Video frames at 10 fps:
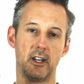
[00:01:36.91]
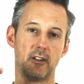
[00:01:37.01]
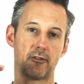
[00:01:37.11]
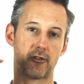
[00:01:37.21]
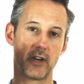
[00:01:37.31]

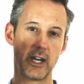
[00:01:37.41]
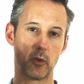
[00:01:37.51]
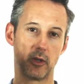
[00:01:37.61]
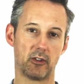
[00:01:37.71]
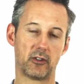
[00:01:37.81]

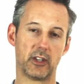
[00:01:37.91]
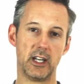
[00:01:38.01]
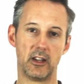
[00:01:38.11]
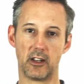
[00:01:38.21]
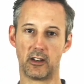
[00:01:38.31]

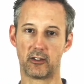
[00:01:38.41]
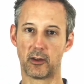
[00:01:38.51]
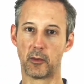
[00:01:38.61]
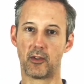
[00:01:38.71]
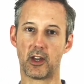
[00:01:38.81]
frequency than
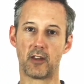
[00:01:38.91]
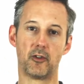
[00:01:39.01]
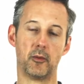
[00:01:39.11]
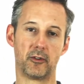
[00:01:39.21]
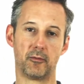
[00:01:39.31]
some of the other
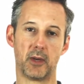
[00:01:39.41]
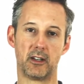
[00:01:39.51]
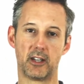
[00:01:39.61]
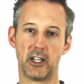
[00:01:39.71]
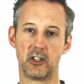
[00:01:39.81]
forms of
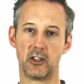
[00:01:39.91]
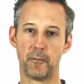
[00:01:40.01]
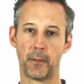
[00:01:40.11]
meditation.